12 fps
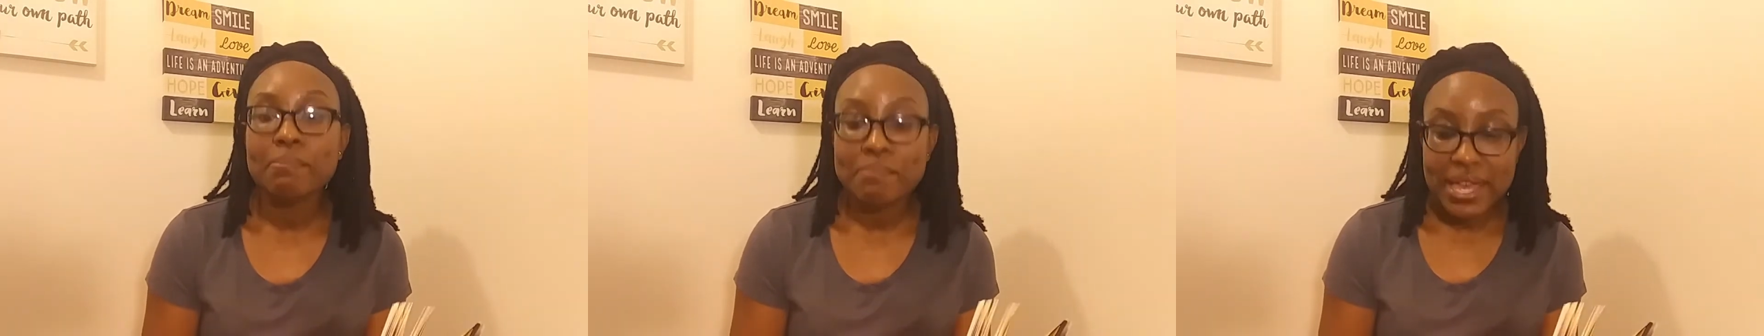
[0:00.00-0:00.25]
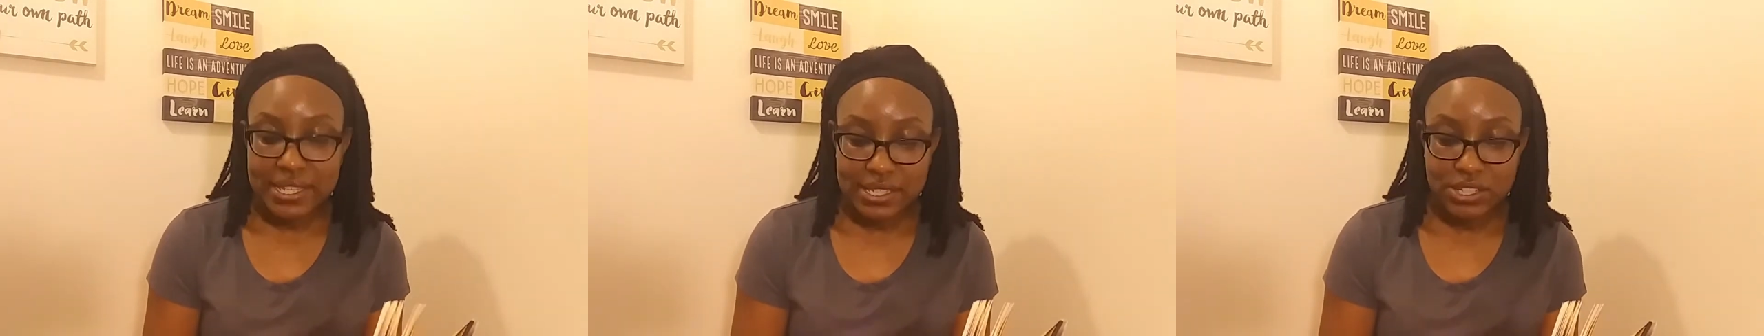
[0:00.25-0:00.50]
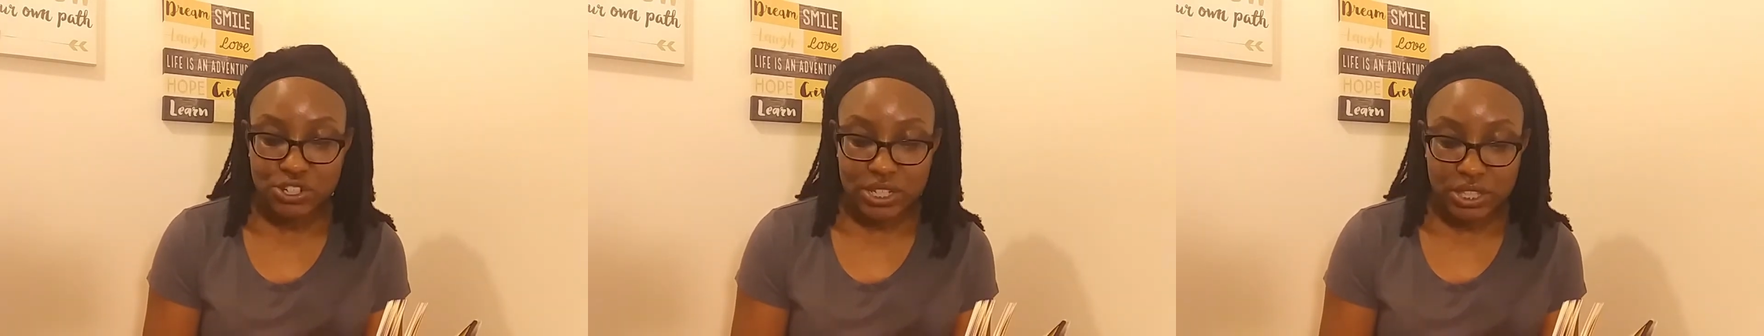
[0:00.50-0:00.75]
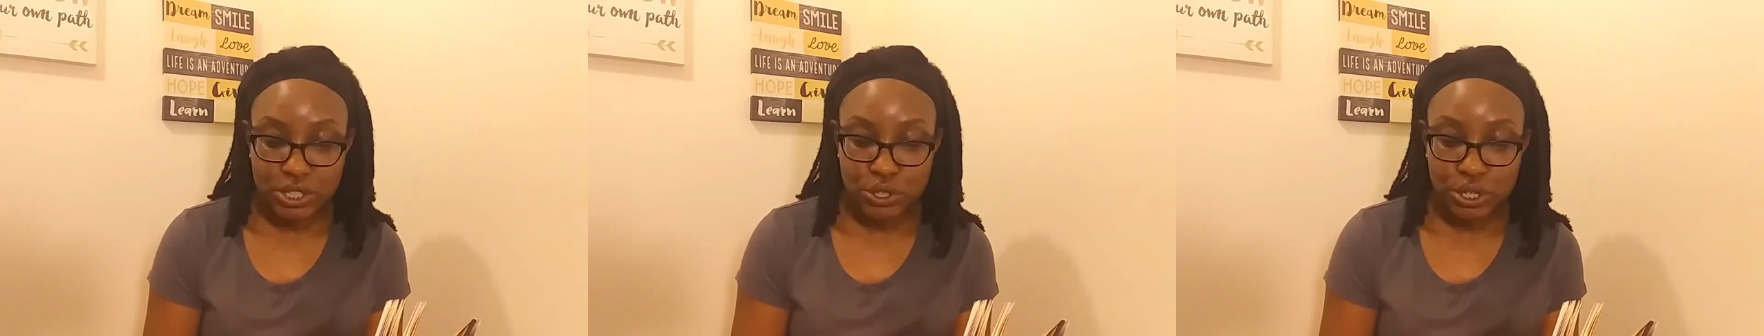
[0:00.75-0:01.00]
message that
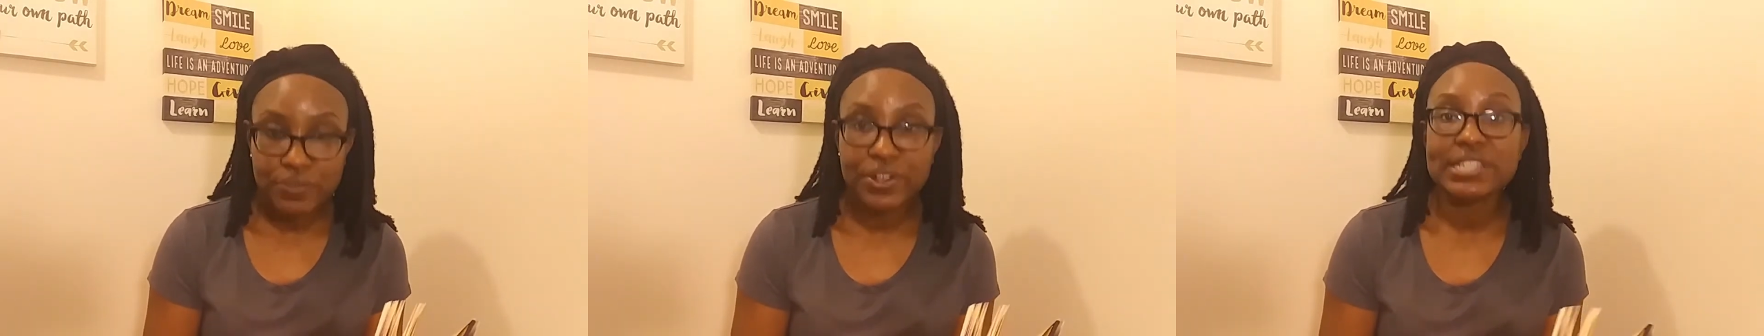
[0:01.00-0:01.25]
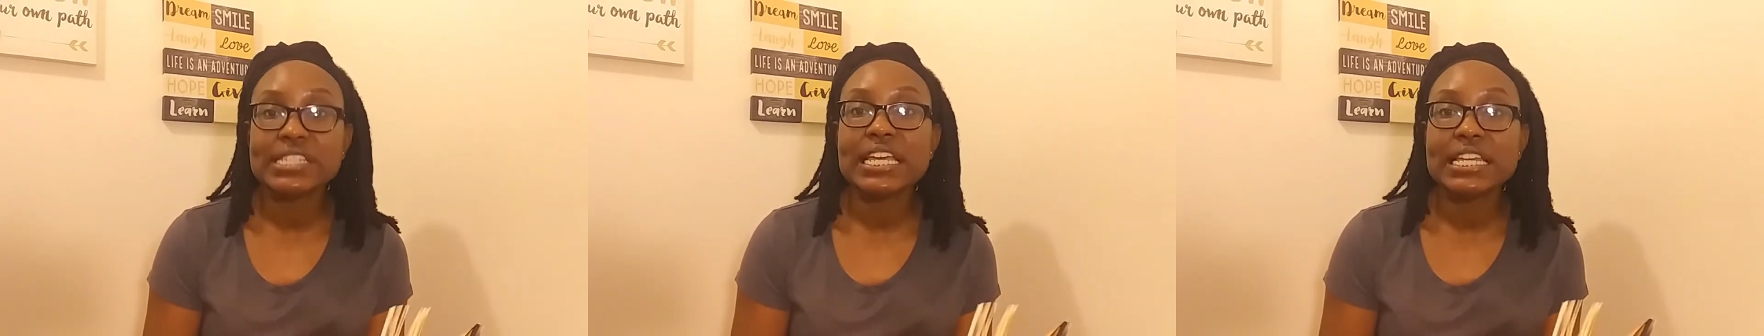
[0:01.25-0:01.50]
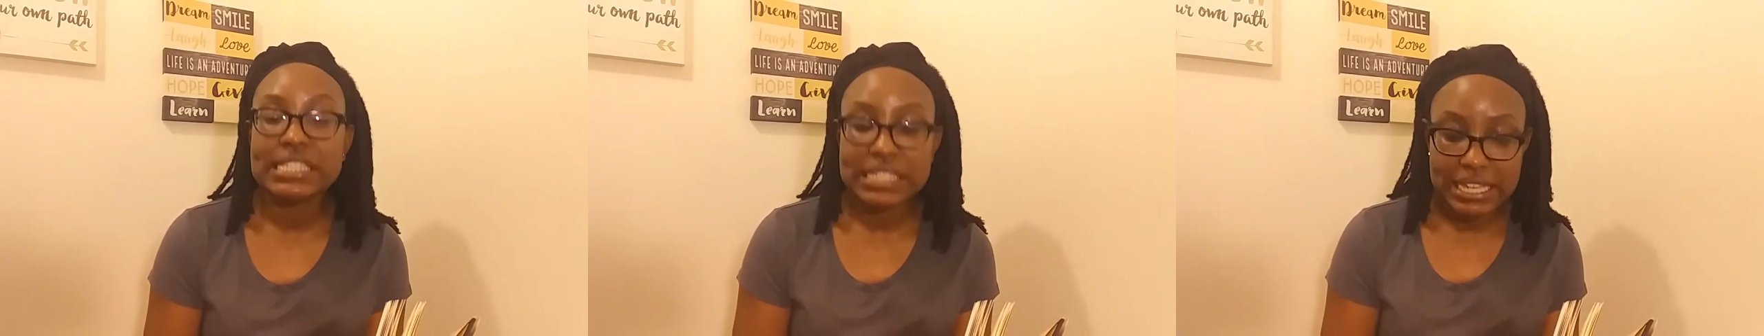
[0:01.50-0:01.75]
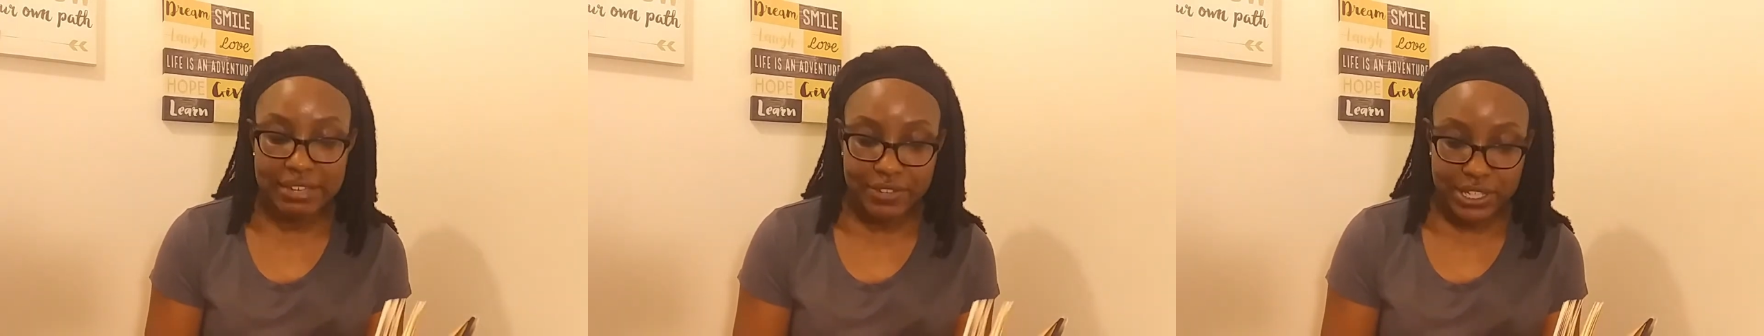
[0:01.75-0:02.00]
the universe is
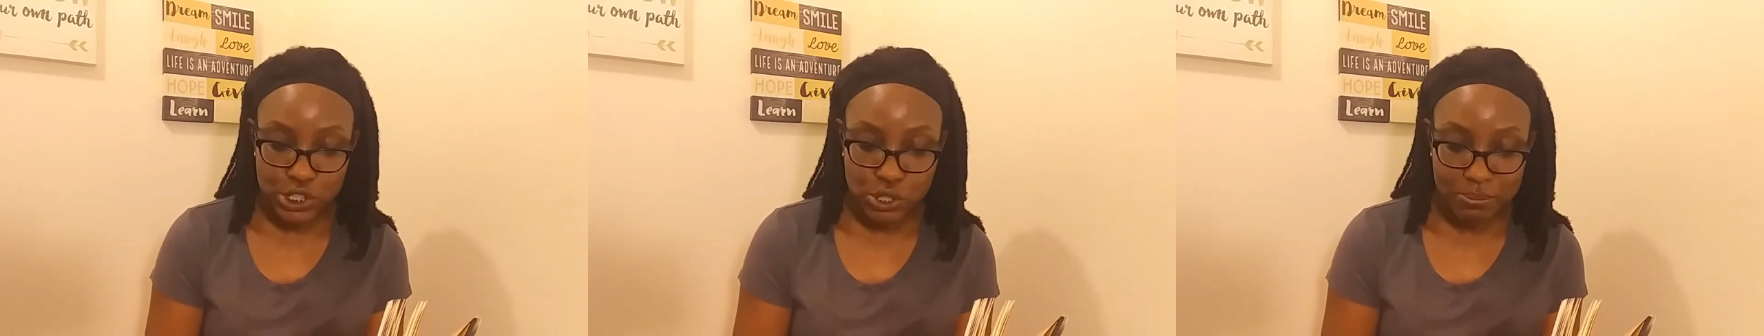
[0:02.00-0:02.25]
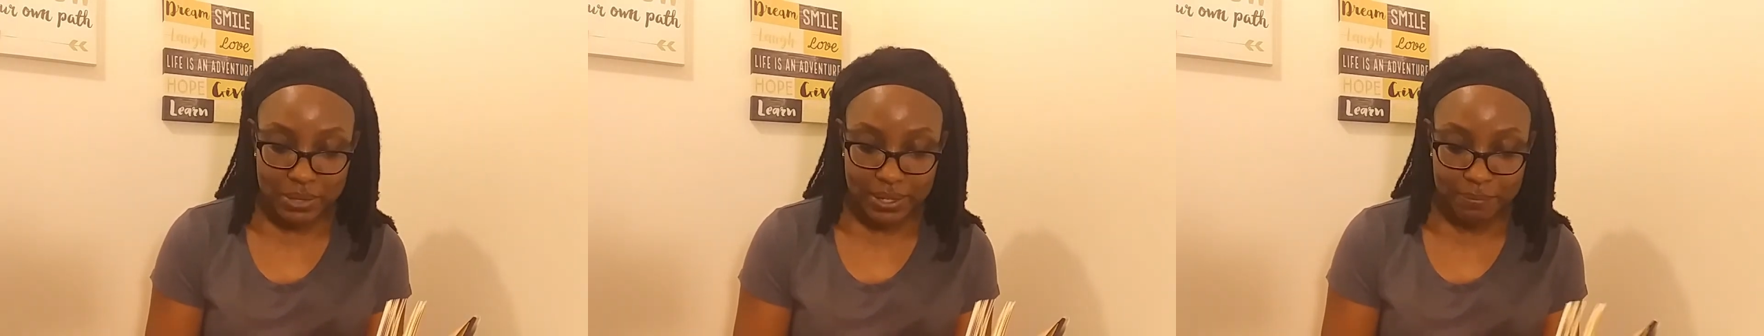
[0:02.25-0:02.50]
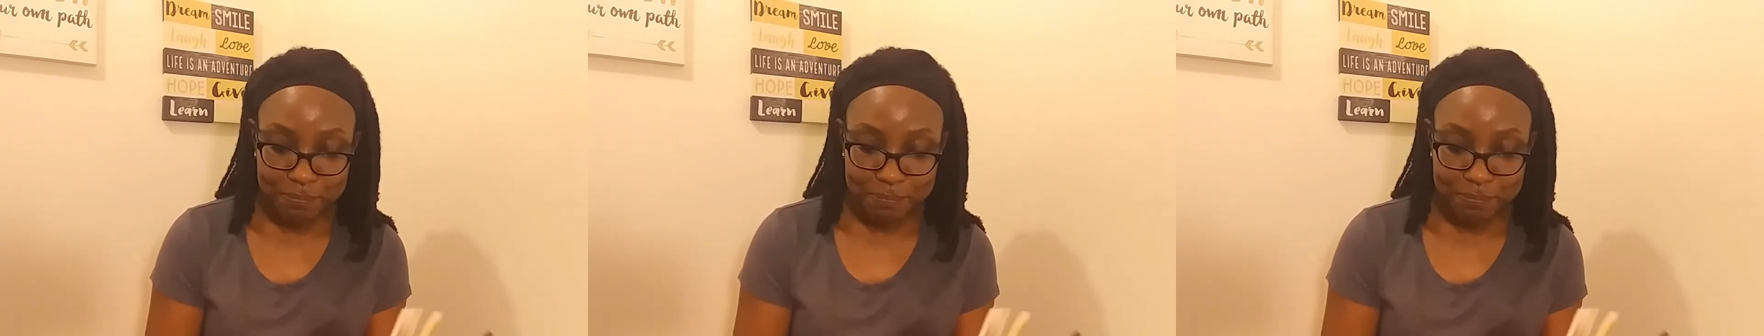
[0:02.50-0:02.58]
giving to me?